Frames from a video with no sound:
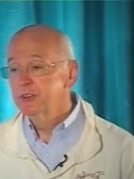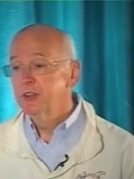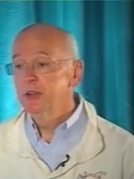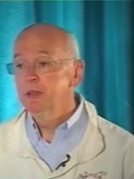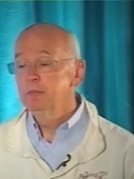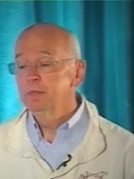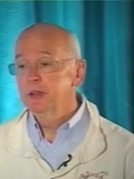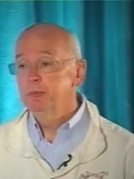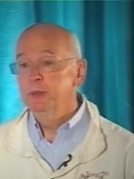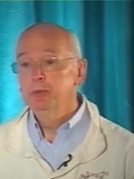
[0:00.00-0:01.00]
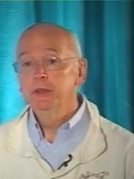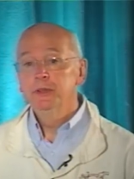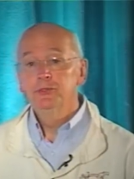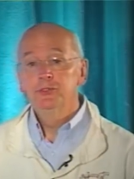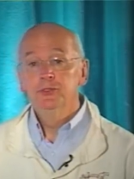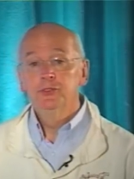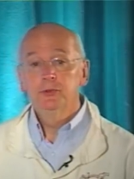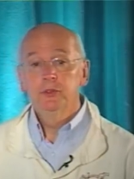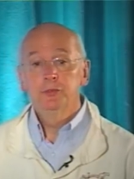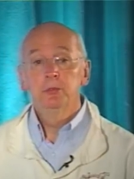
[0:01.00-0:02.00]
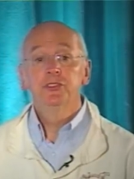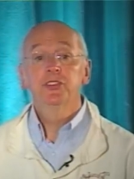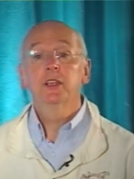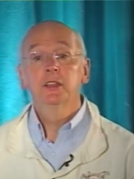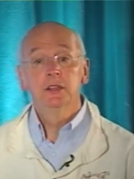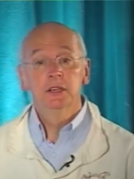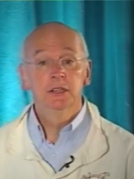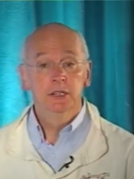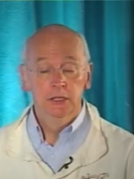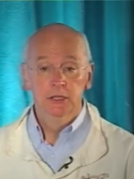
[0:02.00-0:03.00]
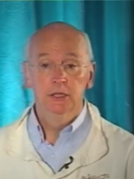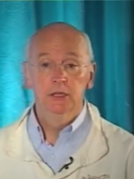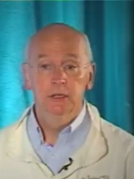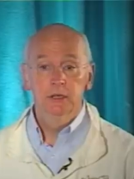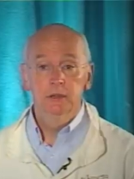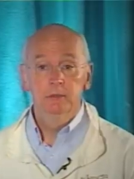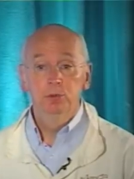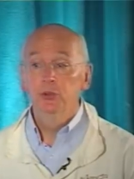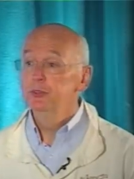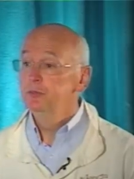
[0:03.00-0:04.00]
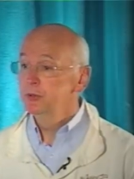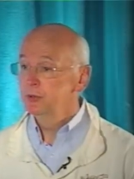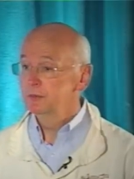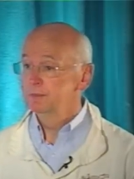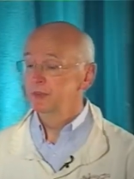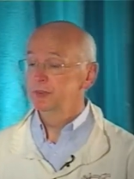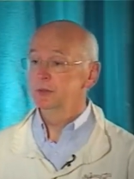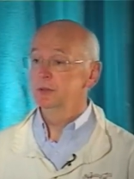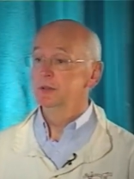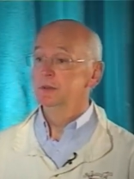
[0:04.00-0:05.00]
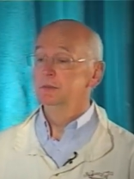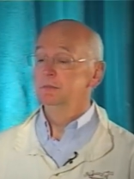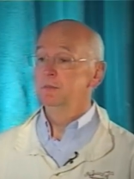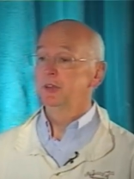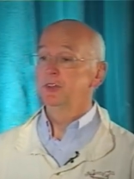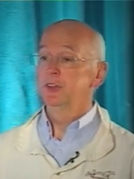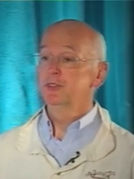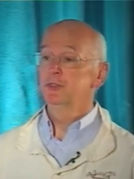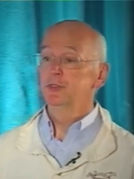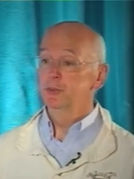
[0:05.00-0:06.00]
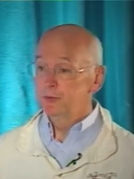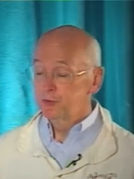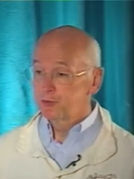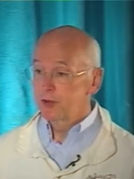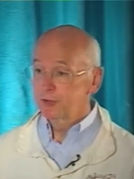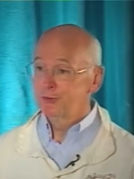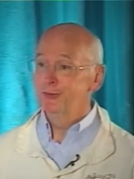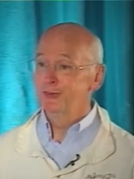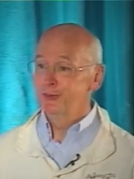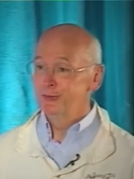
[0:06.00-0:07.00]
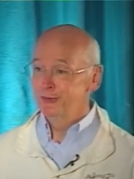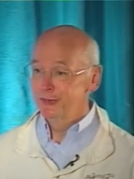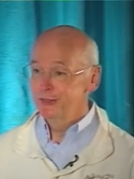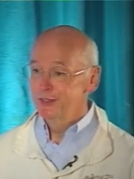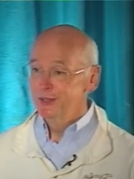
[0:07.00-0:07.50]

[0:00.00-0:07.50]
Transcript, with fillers: today. Many people are introduced to it from a secular point of view. As a meditation is good for stress, it's good for